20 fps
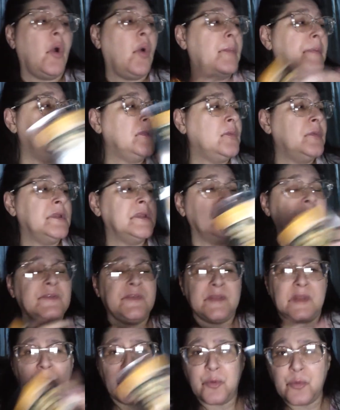open the
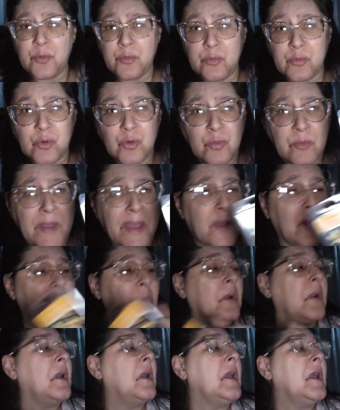windows, and air the room
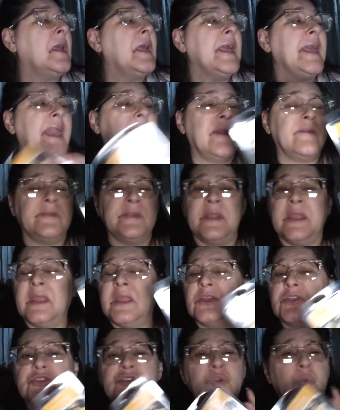out everything.